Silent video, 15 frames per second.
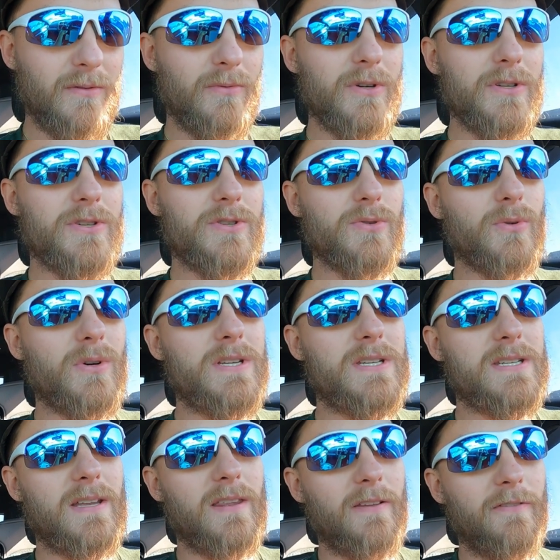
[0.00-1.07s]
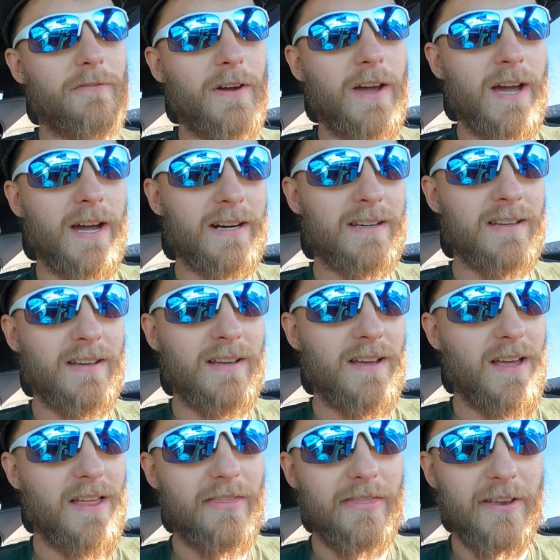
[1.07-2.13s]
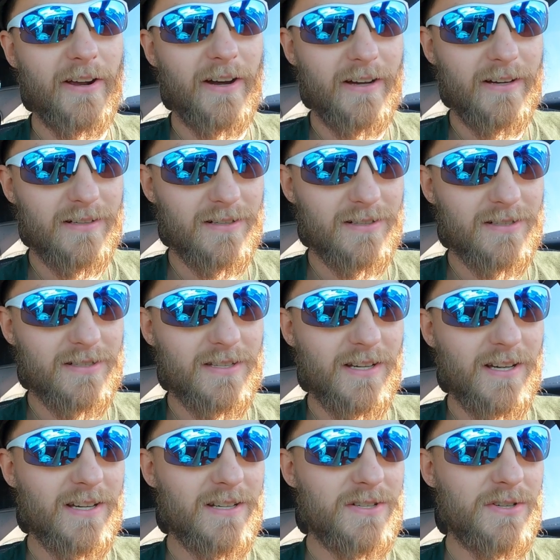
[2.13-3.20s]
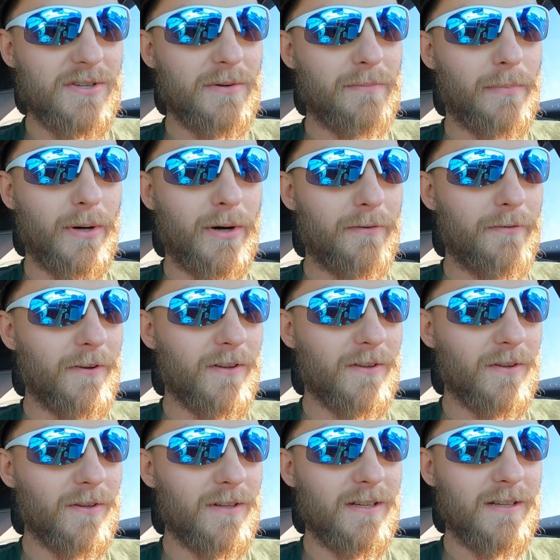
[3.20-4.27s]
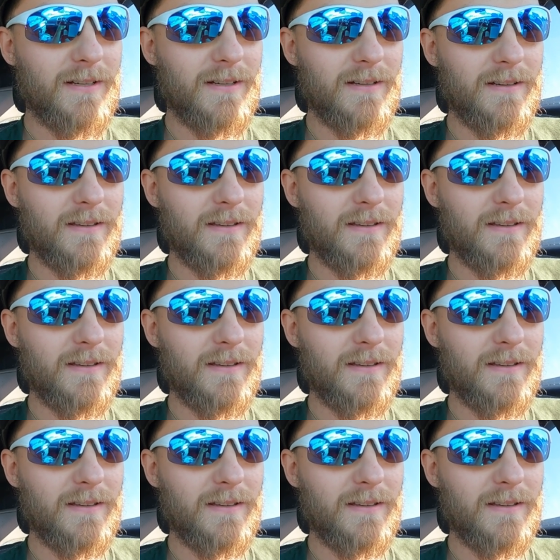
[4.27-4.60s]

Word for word: Rejoice in the fact that I understand you're perfectly